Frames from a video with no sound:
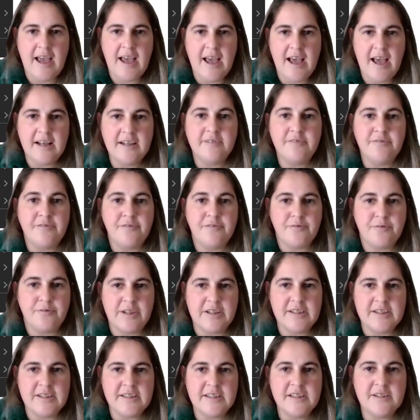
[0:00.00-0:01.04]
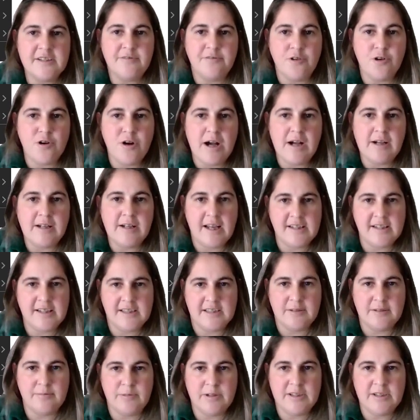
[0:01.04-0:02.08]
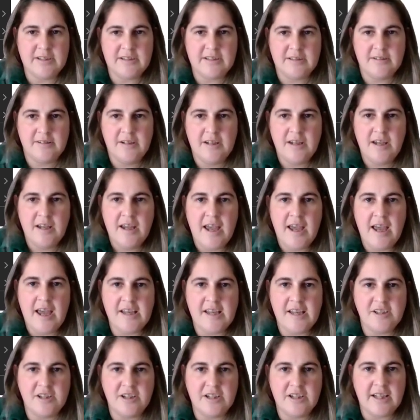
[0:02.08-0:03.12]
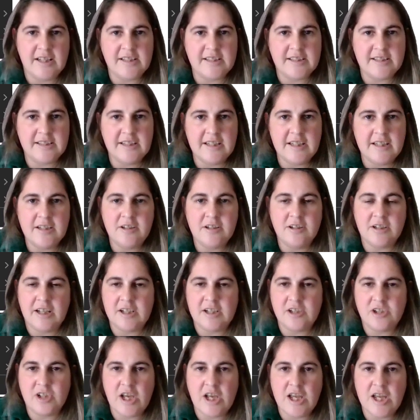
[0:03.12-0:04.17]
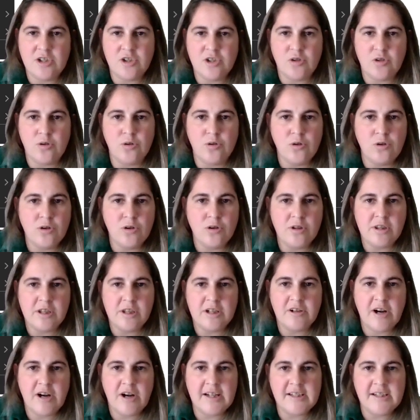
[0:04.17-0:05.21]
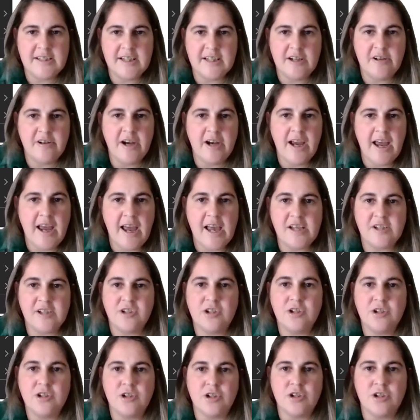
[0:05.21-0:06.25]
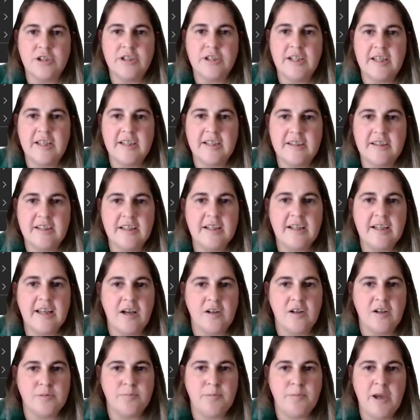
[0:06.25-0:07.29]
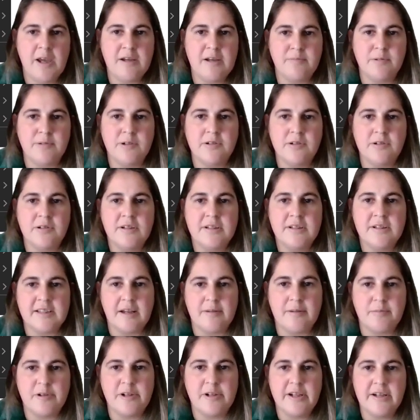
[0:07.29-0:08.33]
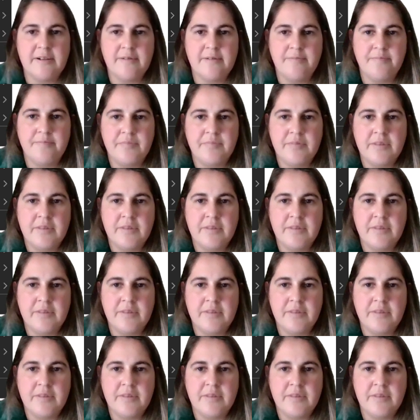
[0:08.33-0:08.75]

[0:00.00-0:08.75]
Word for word: and this is for our customers. As you can see, you can change all the criteria as you could in the accounts payable summary.